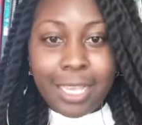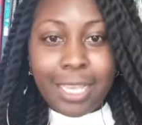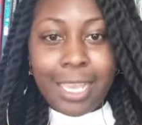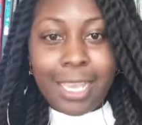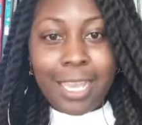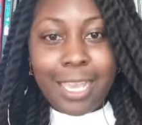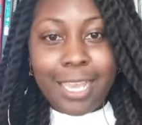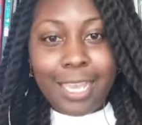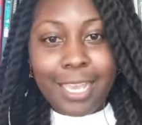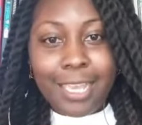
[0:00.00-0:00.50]

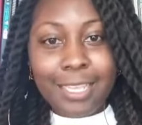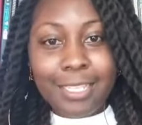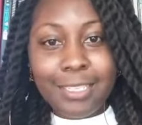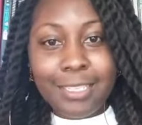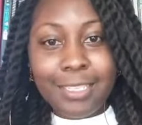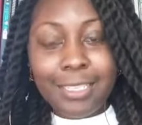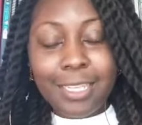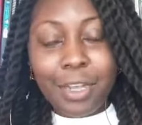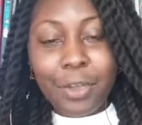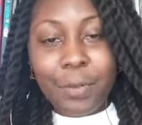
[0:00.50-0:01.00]
And
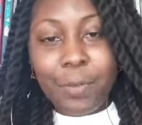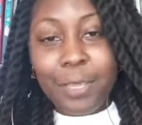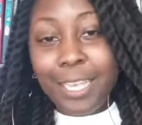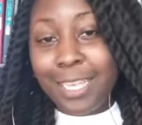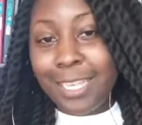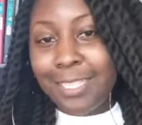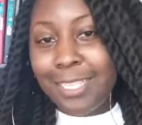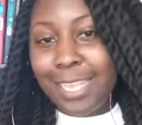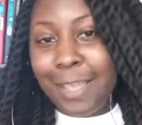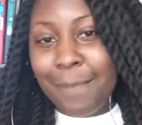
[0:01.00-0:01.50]
so
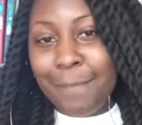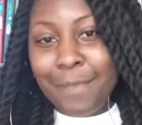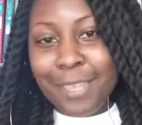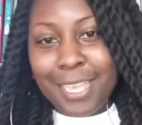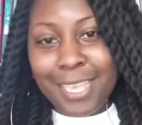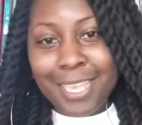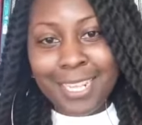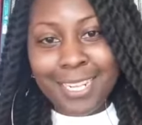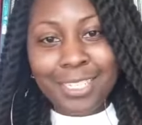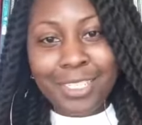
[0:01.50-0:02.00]
because I've
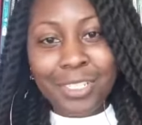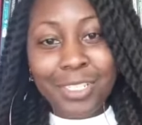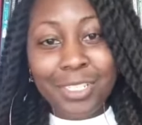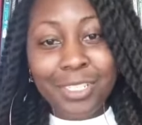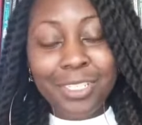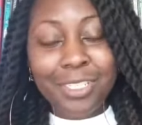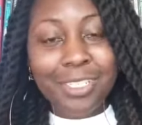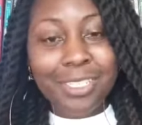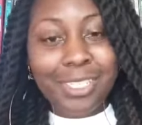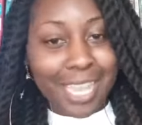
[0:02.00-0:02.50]
been
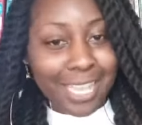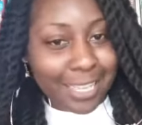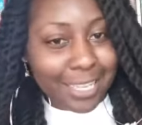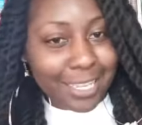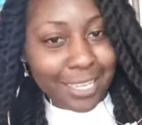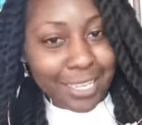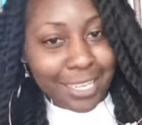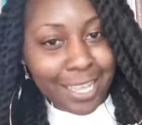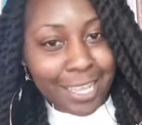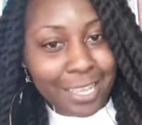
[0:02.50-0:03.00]

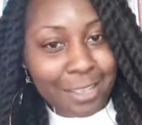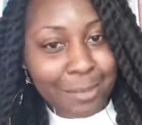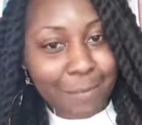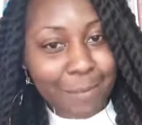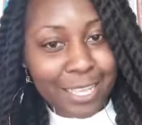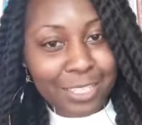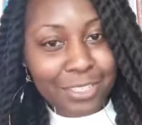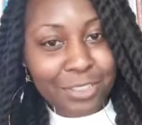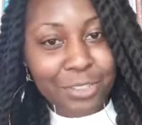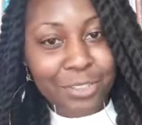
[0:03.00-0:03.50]
selling
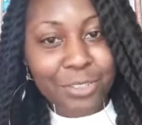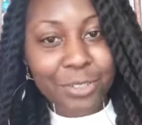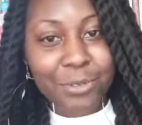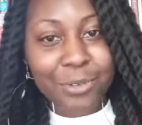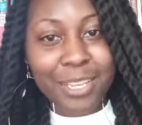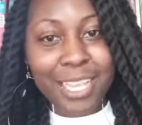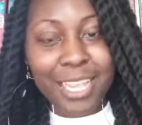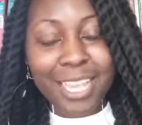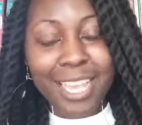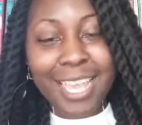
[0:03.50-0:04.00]
my
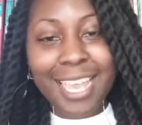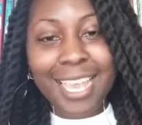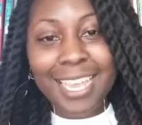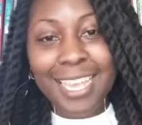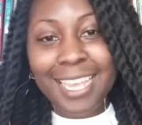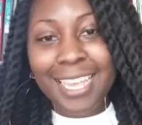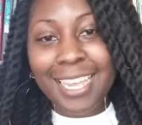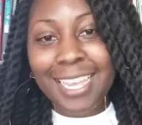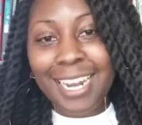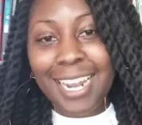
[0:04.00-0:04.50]
jewelry
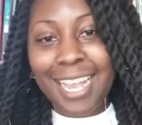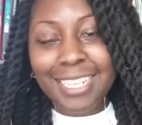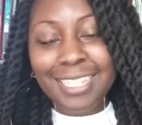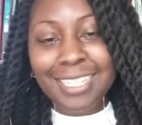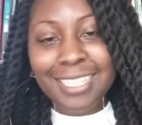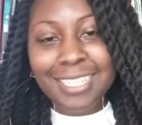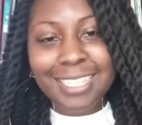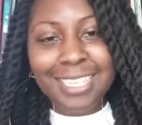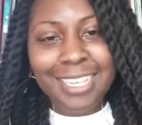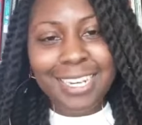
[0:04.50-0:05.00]
and I
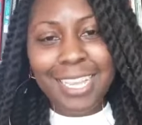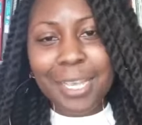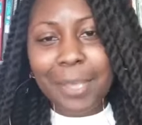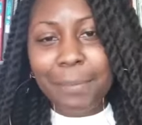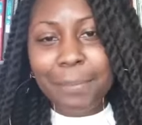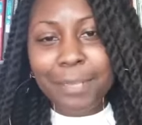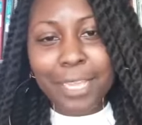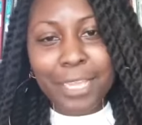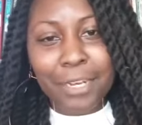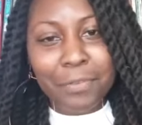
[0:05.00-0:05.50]
just need an
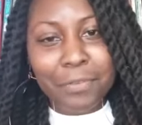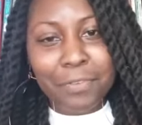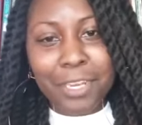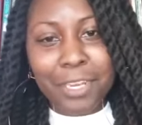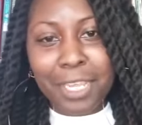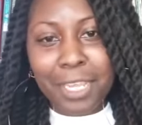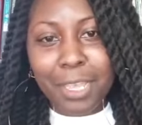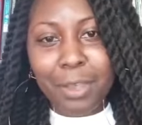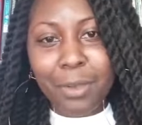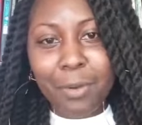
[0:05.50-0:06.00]
updated
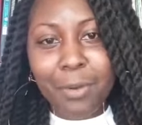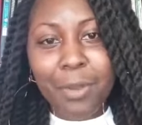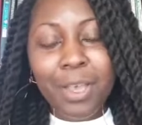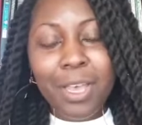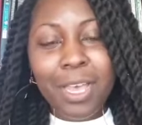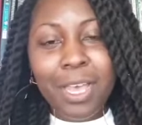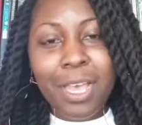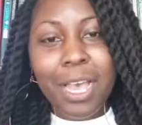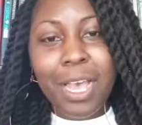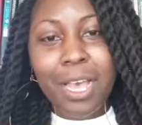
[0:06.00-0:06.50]
video
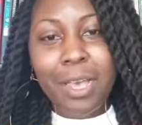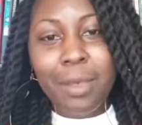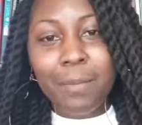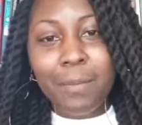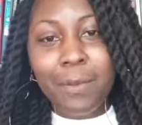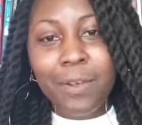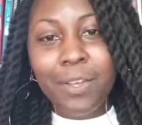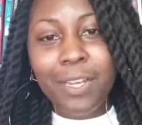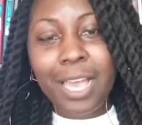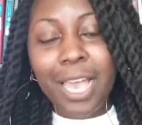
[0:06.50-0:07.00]

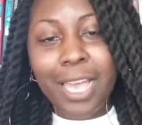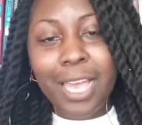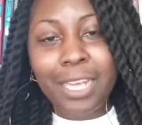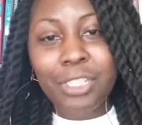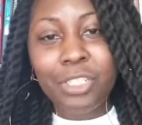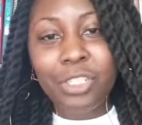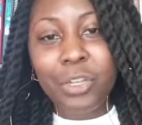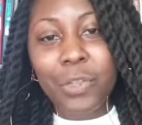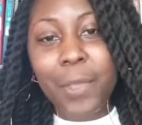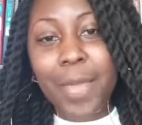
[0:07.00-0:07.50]
on how to
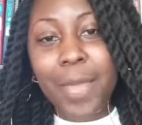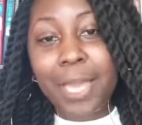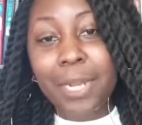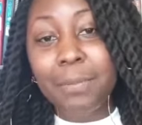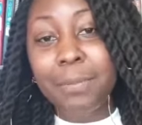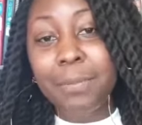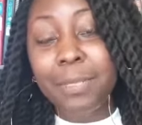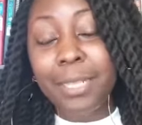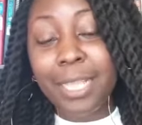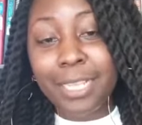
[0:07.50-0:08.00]
show you how to
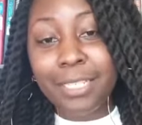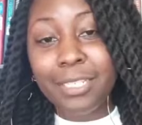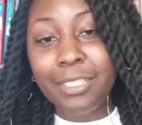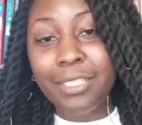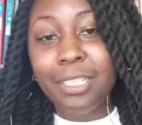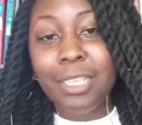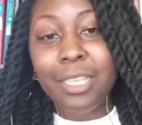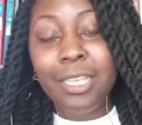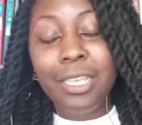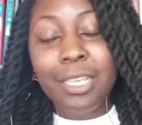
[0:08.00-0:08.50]

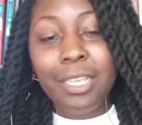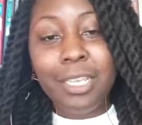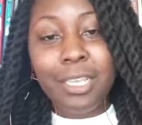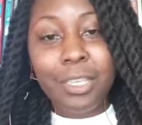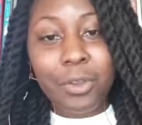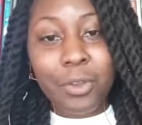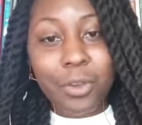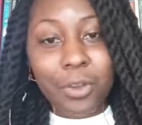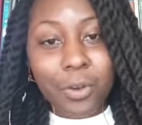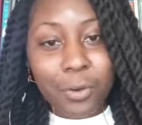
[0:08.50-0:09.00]
place
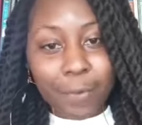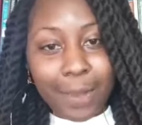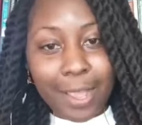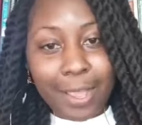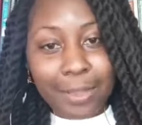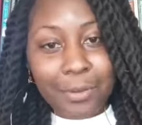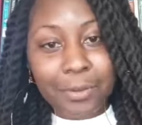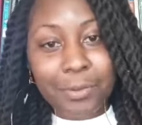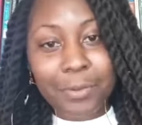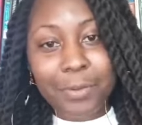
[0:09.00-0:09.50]
your
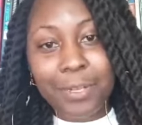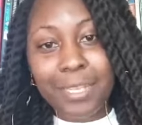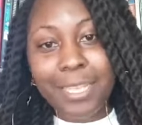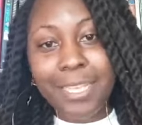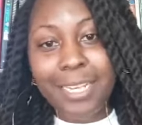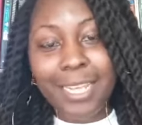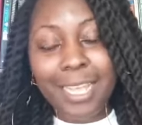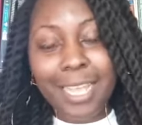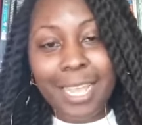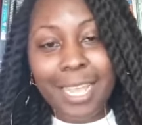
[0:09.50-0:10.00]
crown
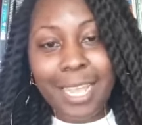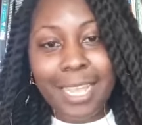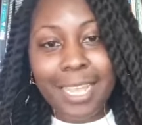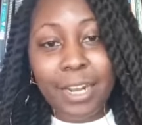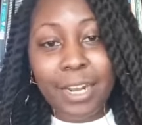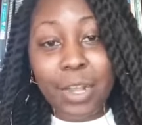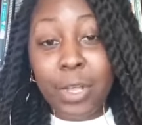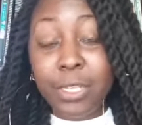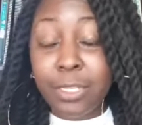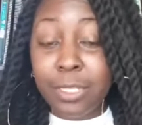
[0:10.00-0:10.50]
on,
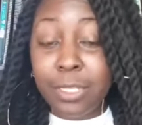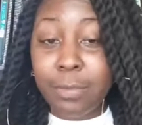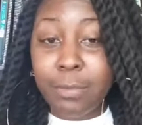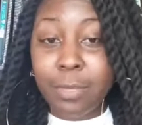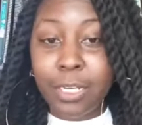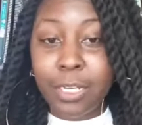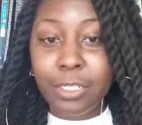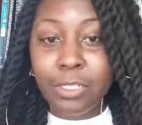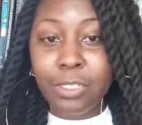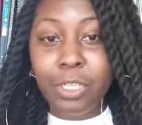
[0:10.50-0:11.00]
and also I'm
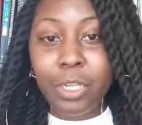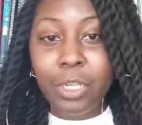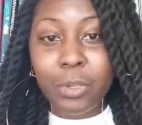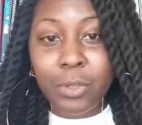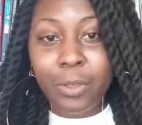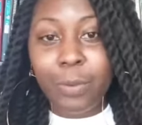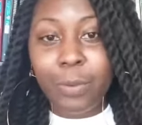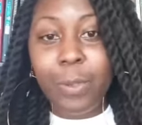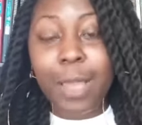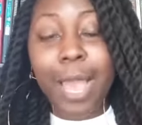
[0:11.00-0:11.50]
going to show
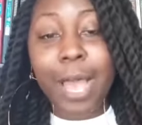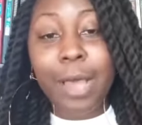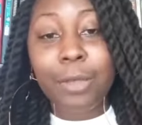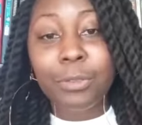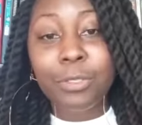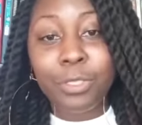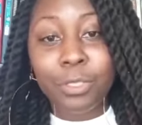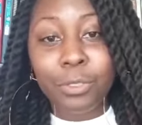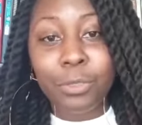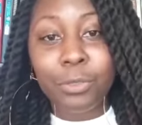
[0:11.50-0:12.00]
you how
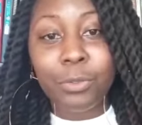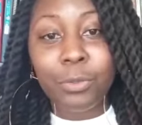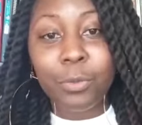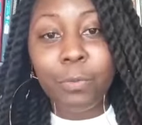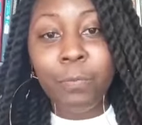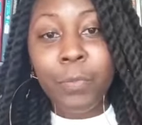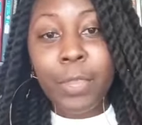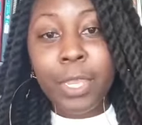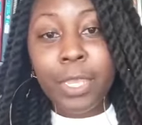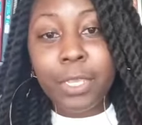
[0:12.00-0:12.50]
to
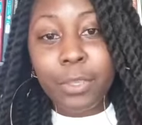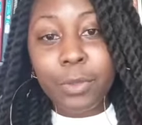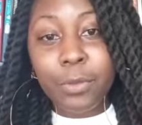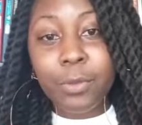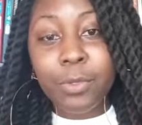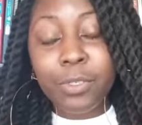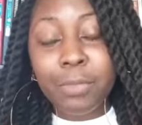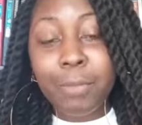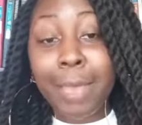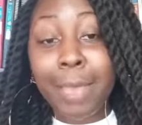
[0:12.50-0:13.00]

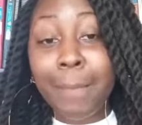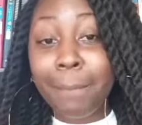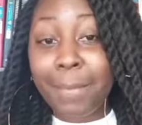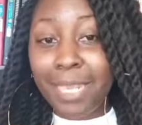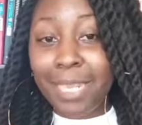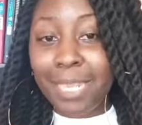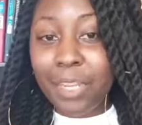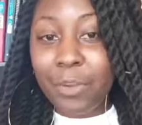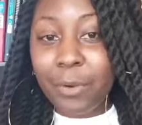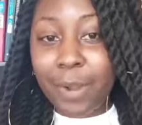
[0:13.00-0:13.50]
use my
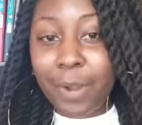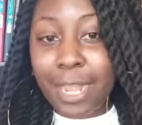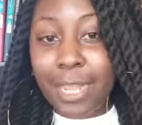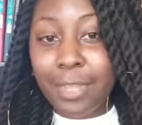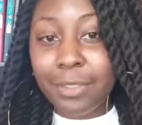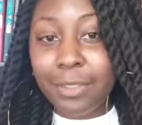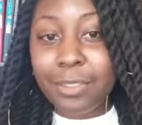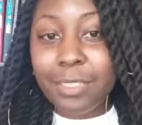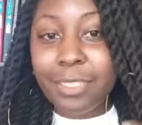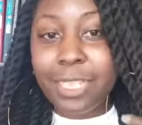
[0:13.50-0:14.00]
mini
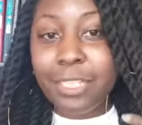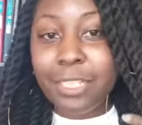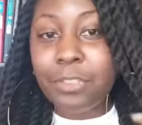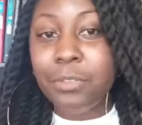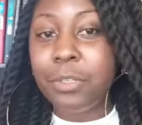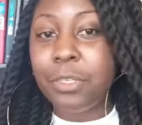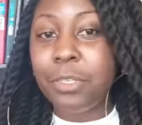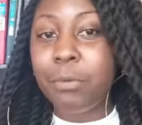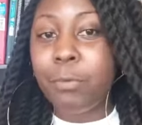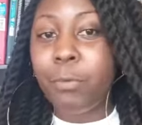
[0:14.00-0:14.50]
crowns that
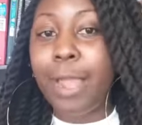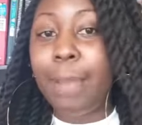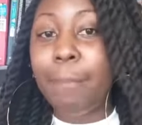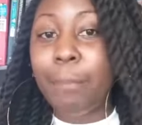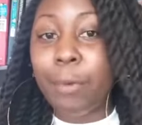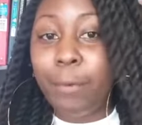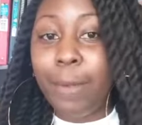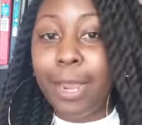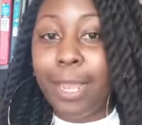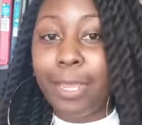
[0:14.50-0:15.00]
you can wrap
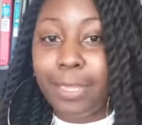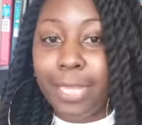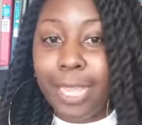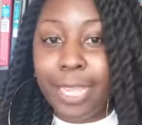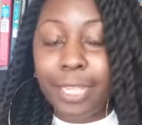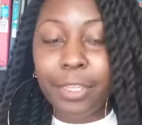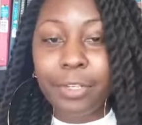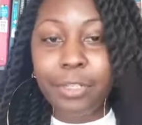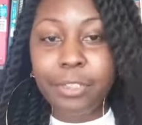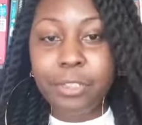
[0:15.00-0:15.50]
around
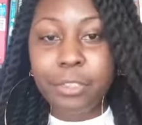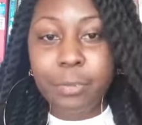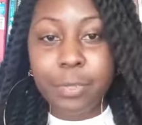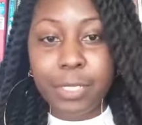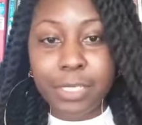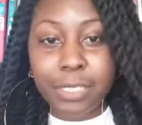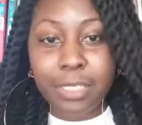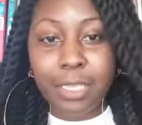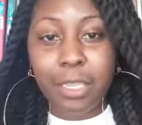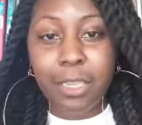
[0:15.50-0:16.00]
like your
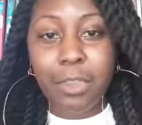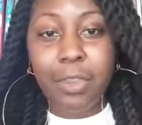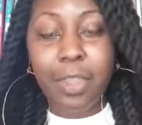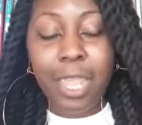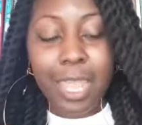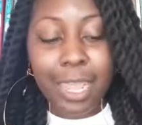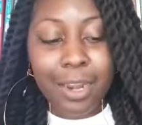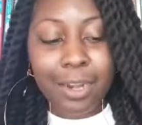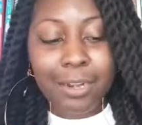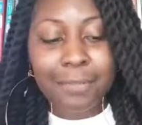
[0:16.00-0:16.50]
twist in your
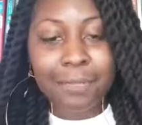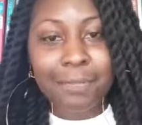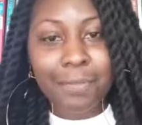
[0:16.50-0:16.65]
hair.